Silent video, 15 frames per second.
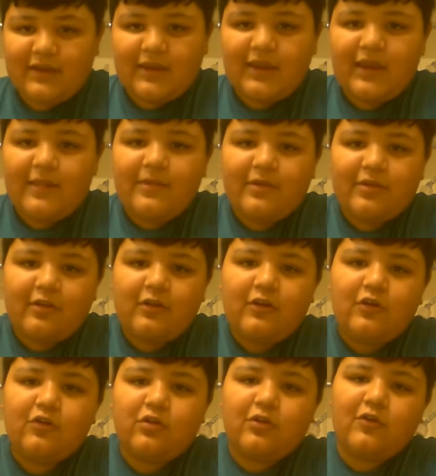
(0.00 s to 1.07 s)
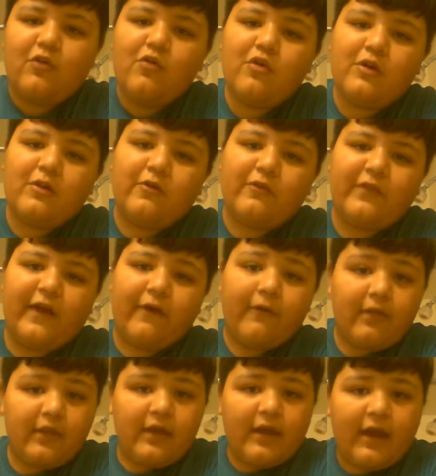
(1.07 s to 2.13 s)
in this school glue. Now,
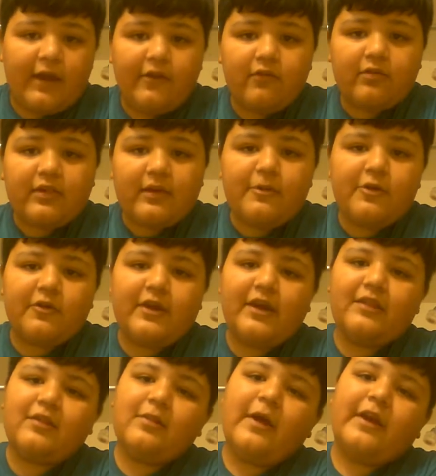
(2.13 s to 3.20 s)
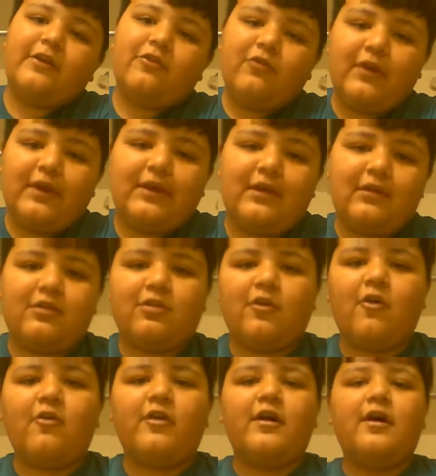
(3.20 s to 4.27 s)
I know some of you kids like drinking
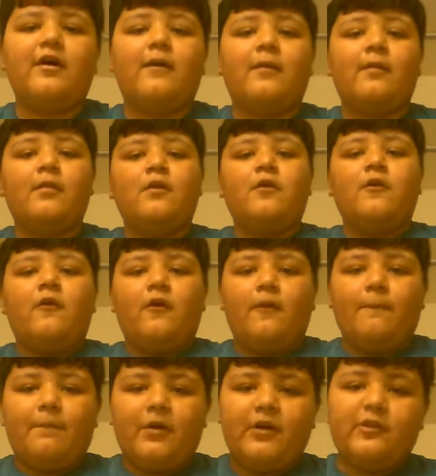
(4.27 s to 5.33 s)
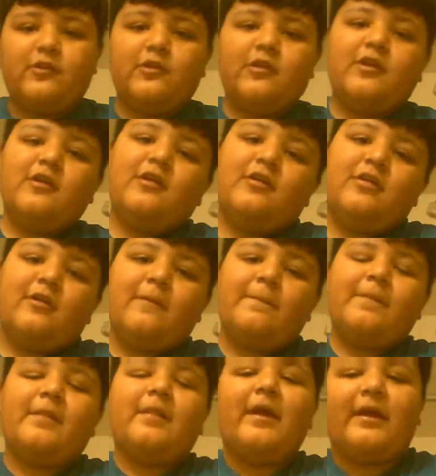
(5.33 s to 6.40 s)
soda or punches,
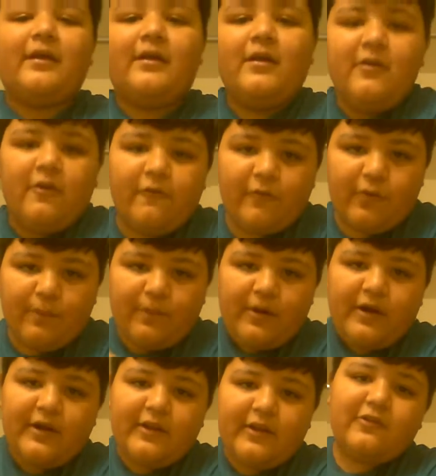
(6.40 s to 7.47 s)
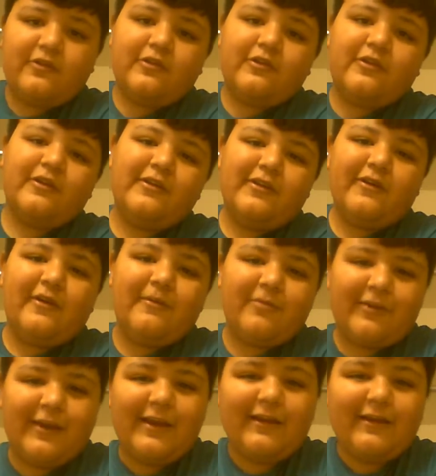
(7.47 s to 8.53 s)
like fruit punch, you know what I'm
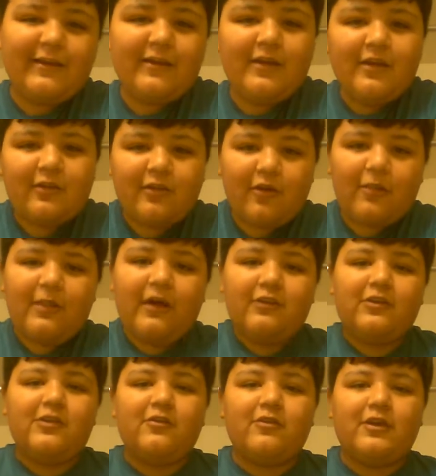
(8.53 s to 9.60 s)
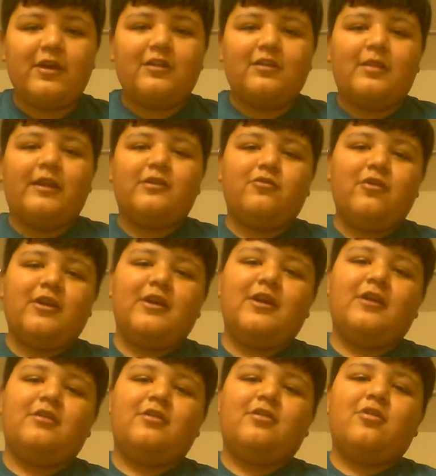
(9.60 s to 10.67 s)
saying? So lots of you kids like
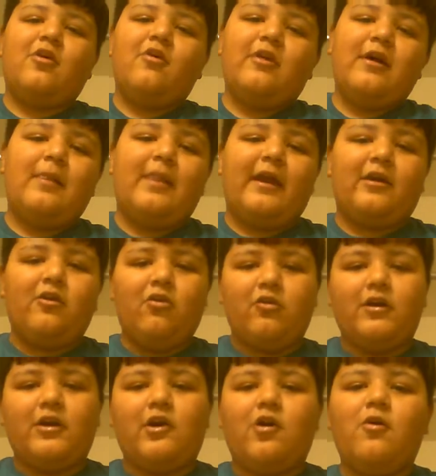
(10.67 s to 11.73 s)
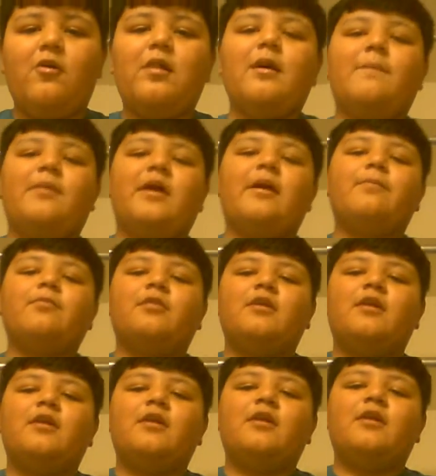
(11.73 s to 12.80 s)
drinking soda, like Coca-Cola,
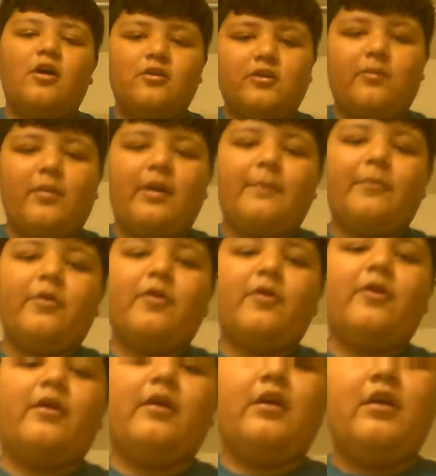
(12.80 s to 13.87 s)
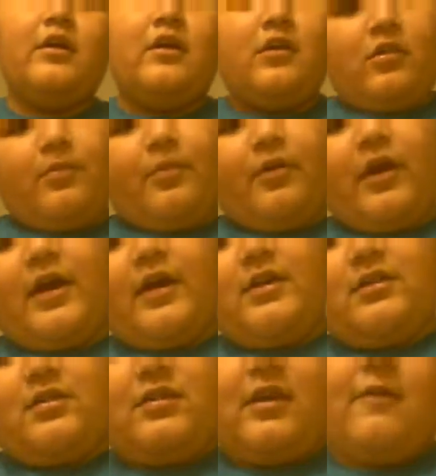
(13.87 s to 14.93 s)
Pepsi, Dr. Pepper, Sprite,
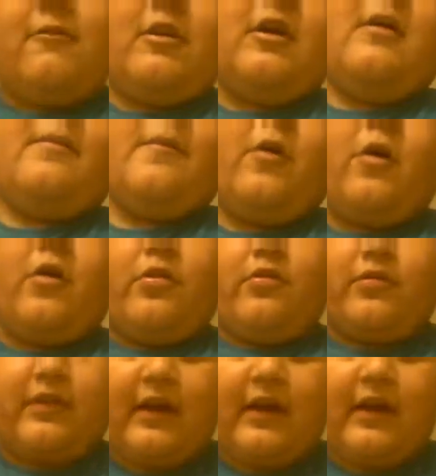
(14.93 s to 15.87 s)
Seven Up, all those